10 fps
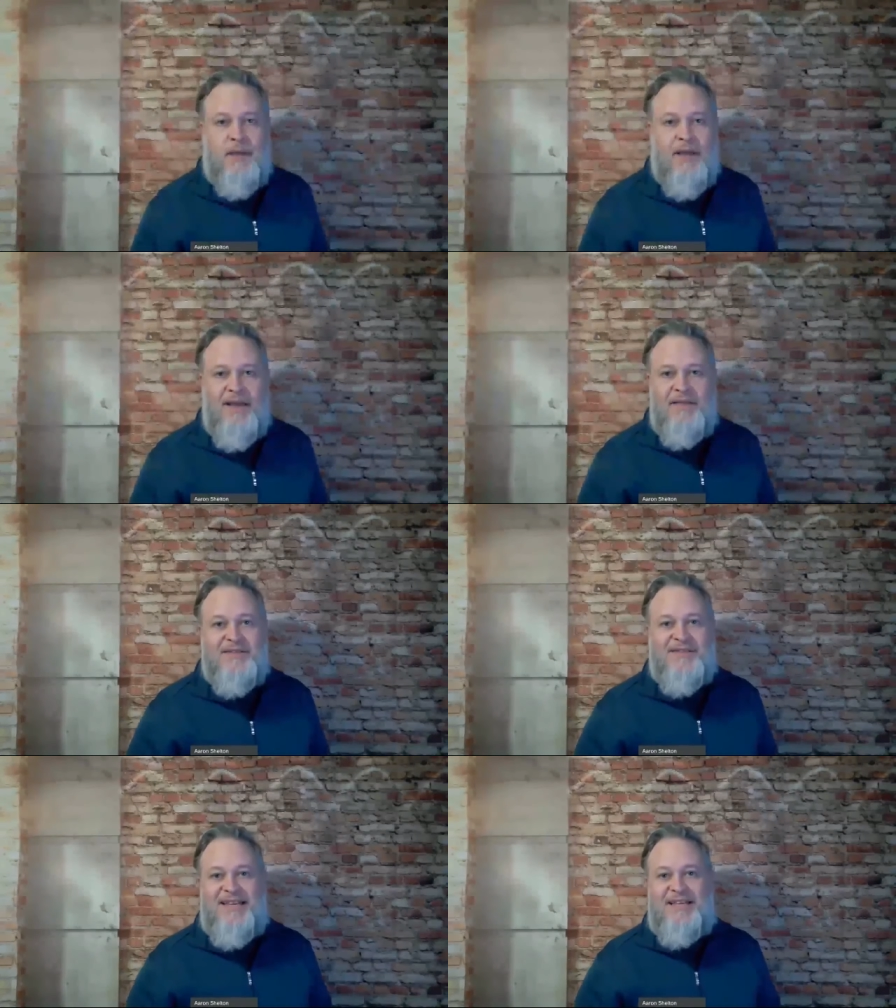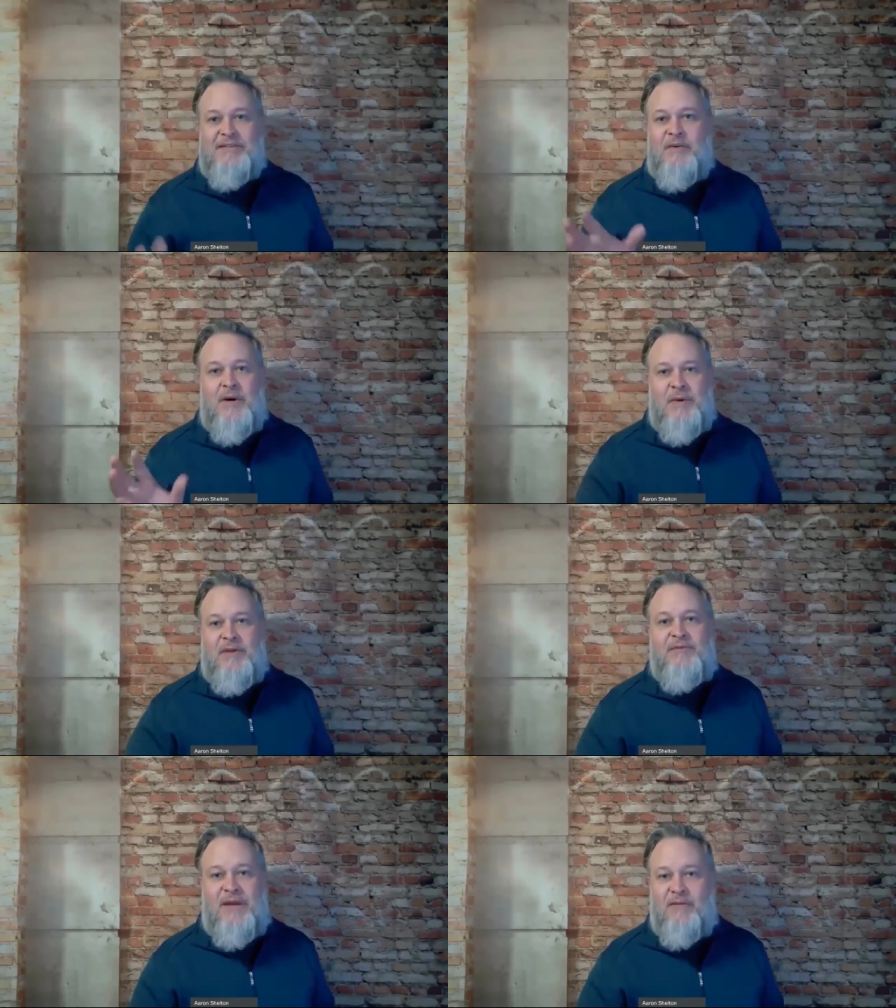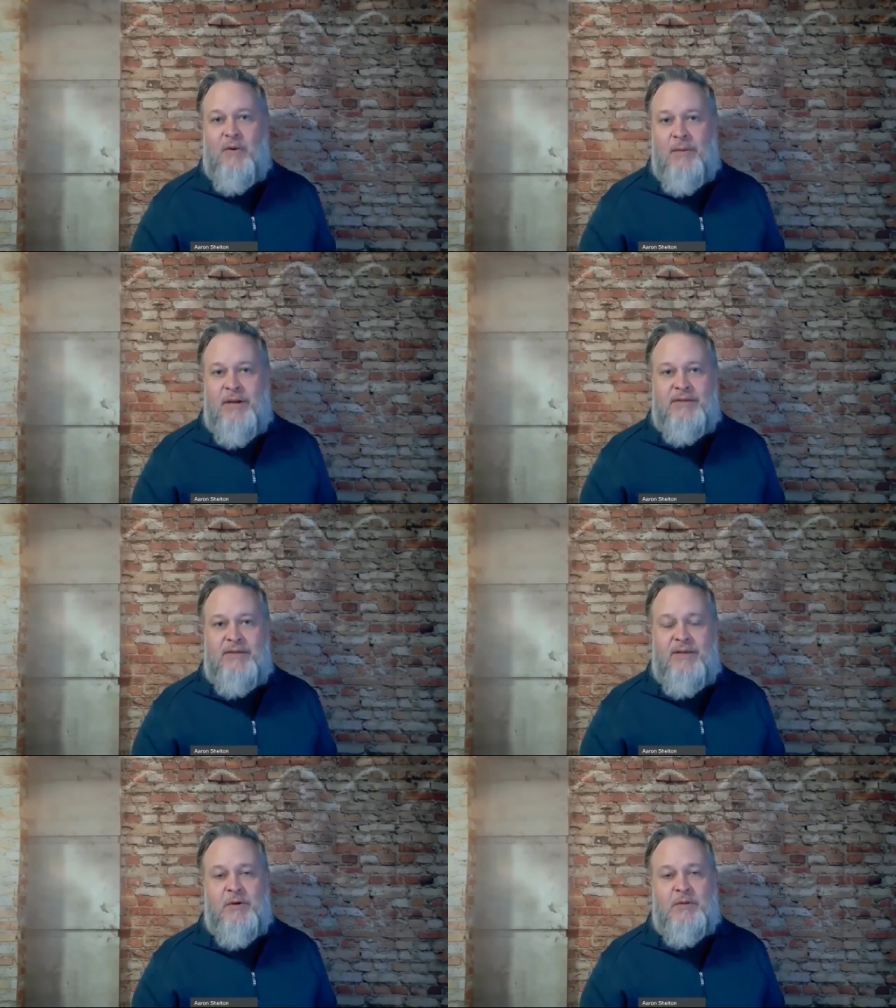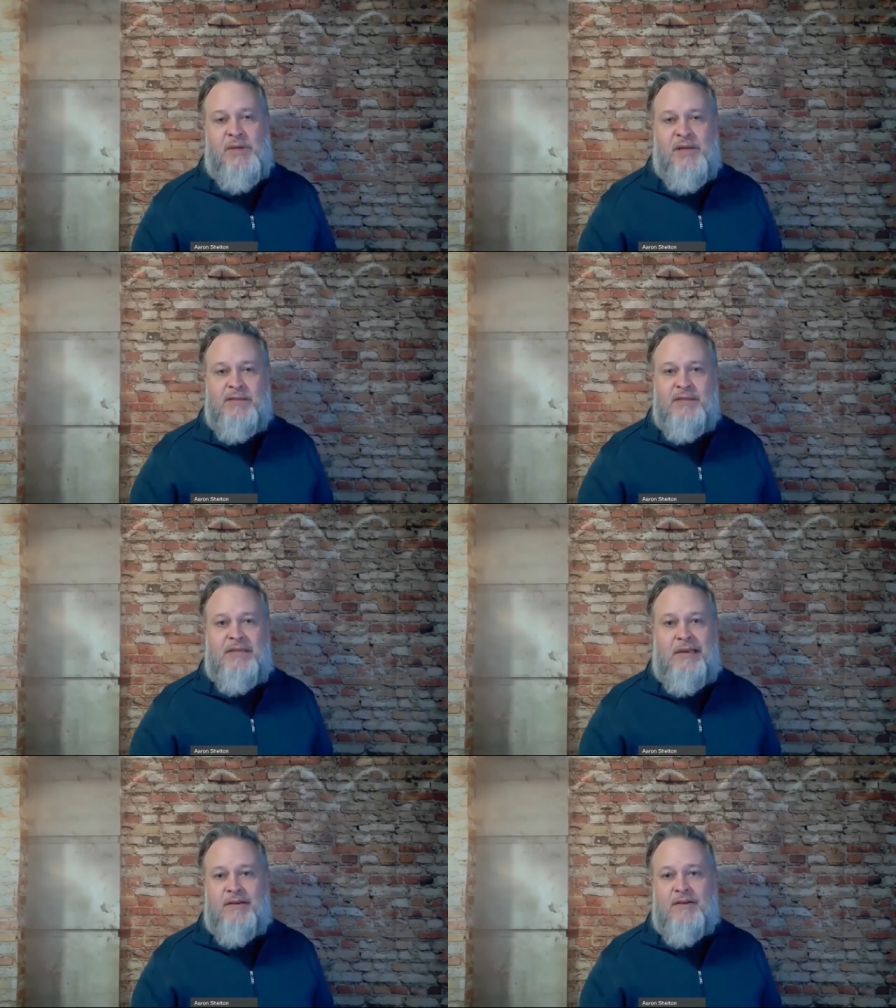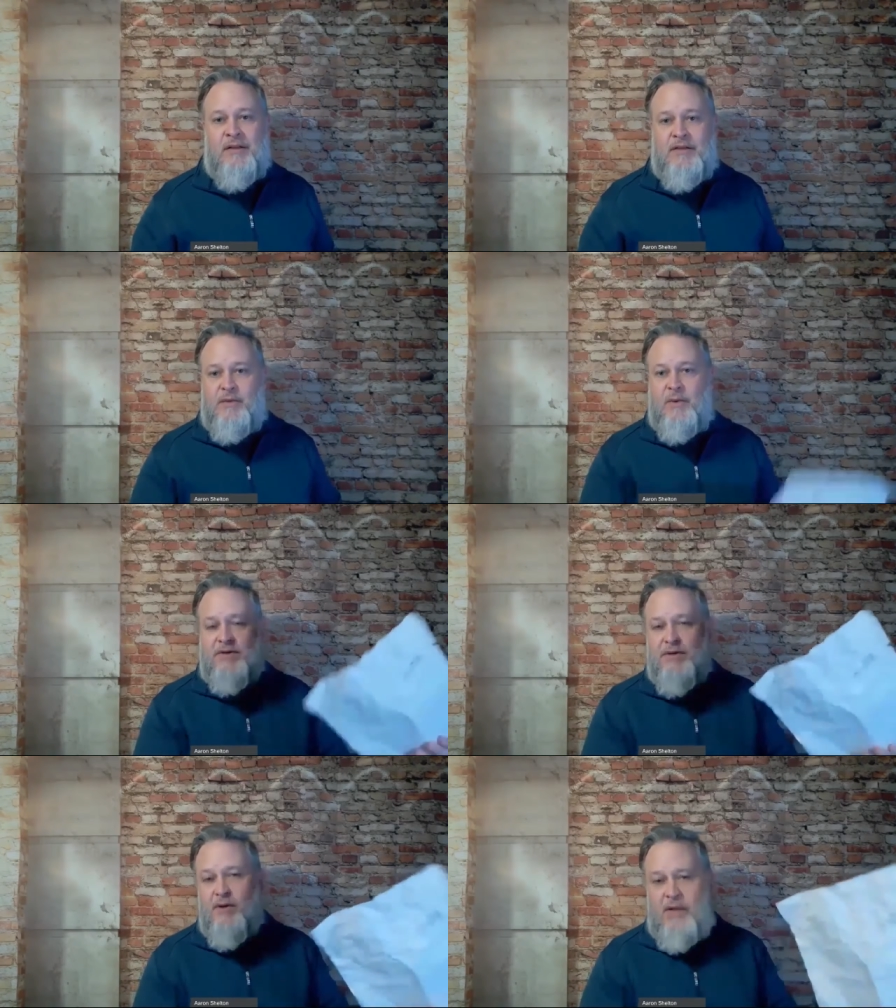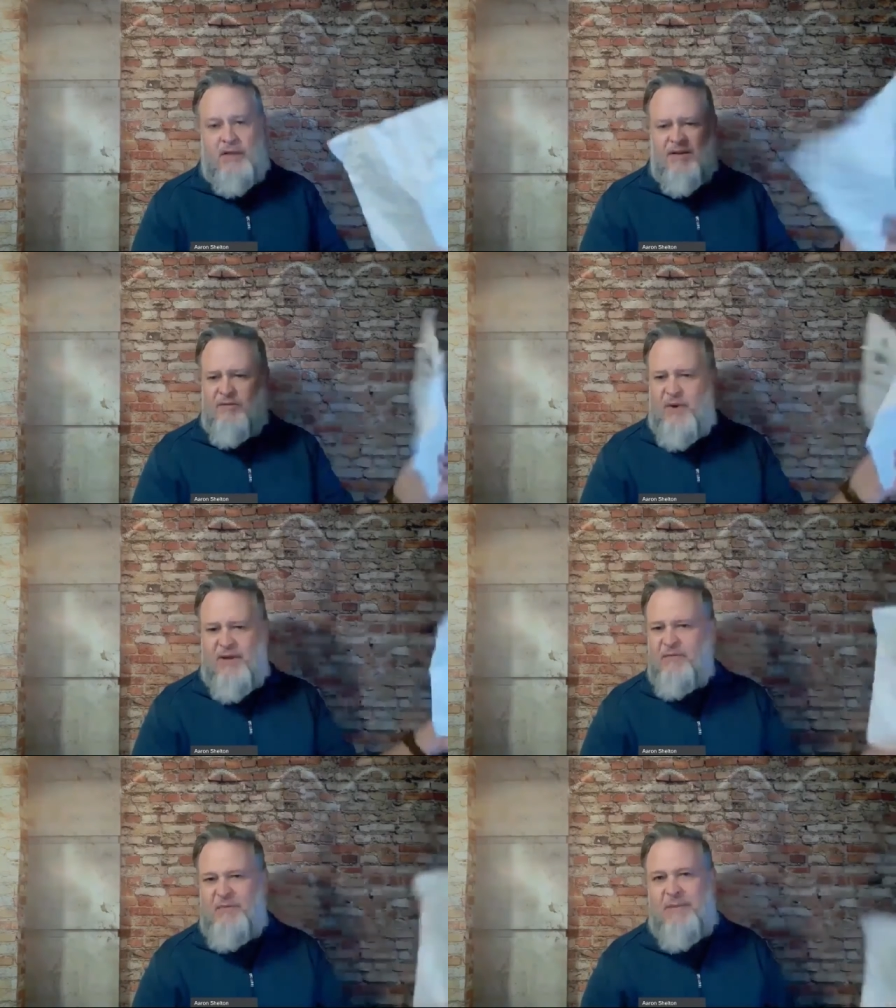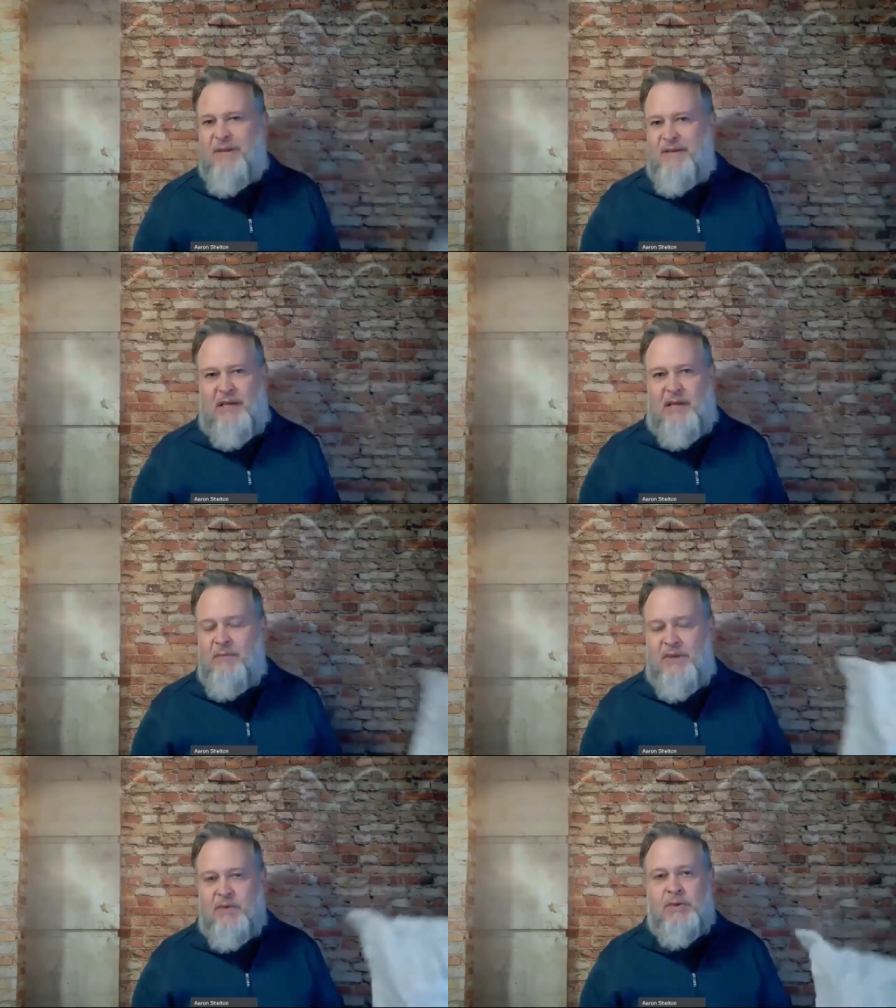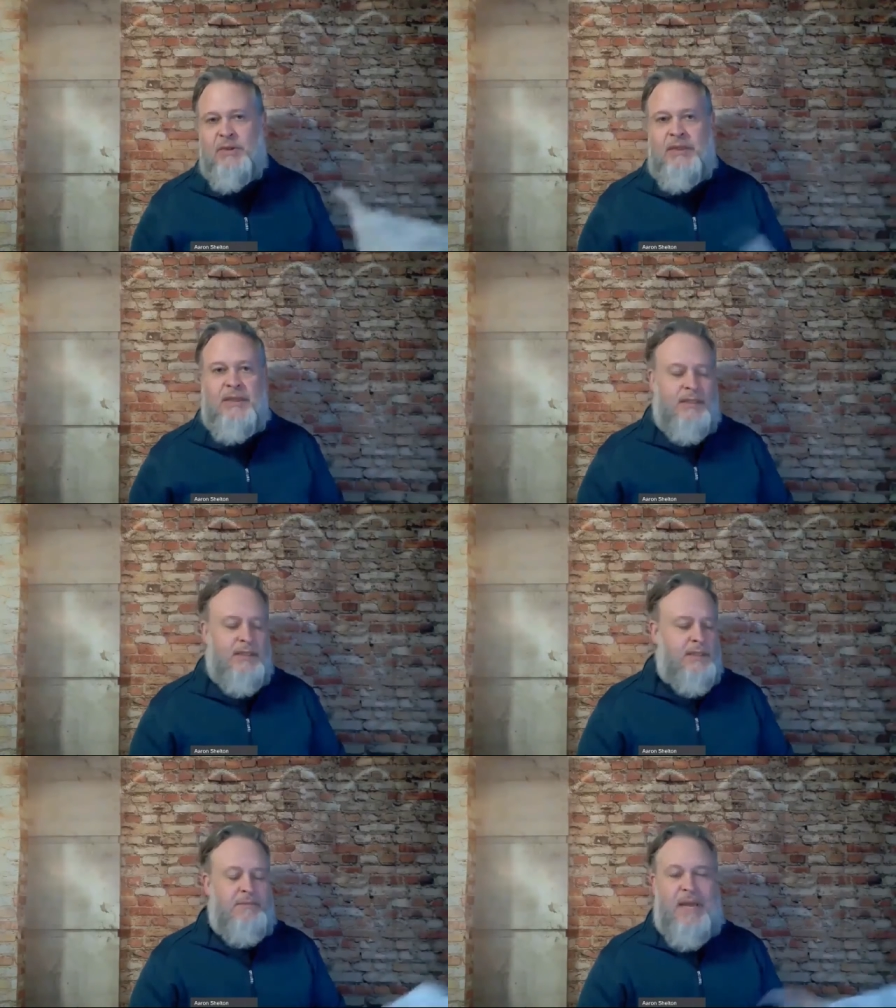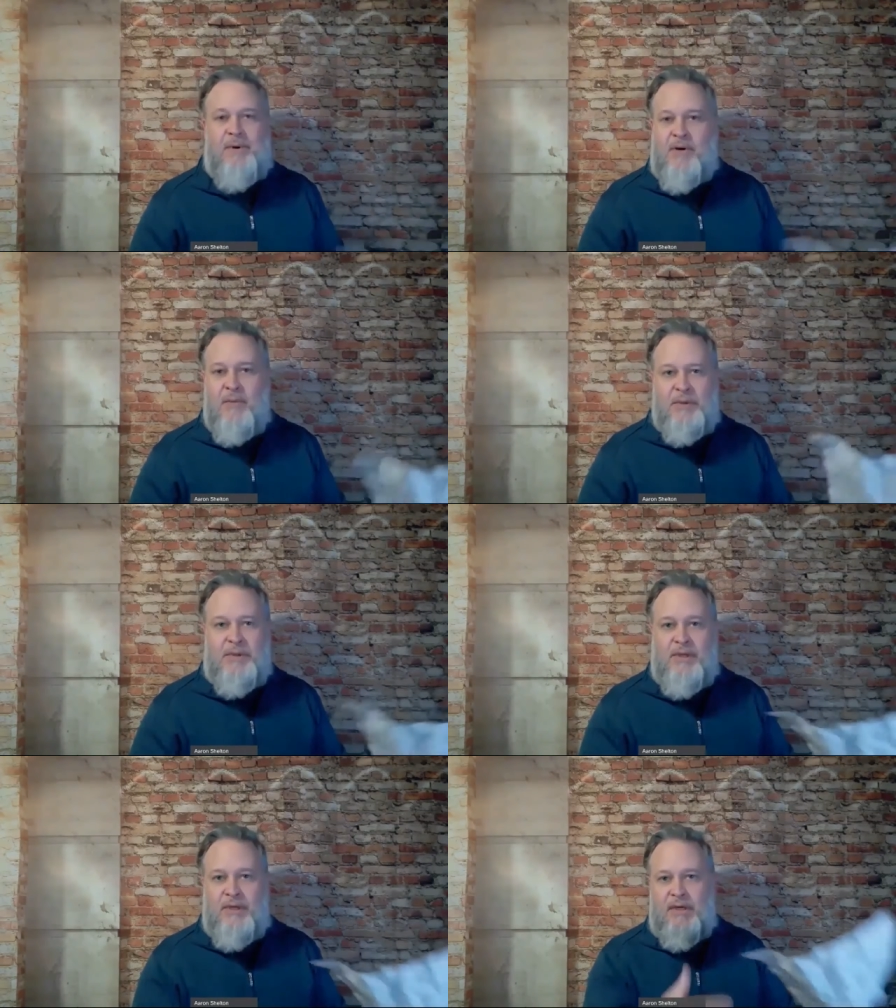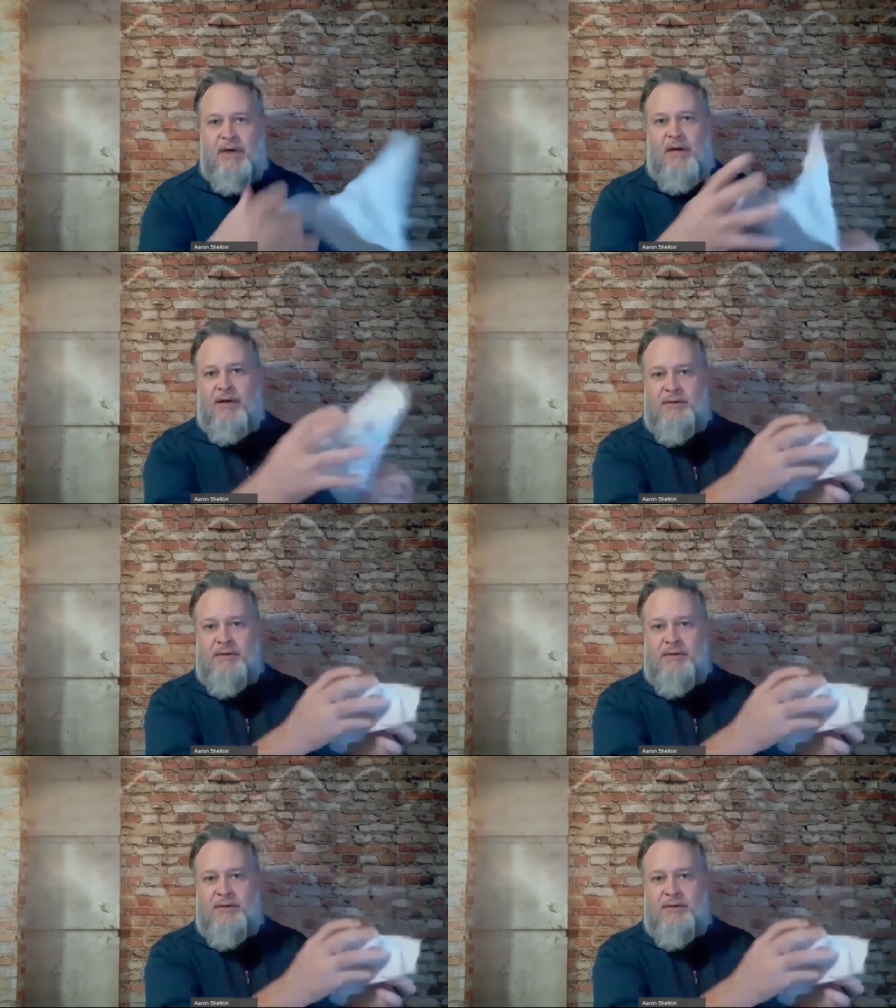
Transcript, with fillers: This is easily one of my favorite WebEx demos because the technology works so well. If we have maybe a habitual paper crumpler in our office,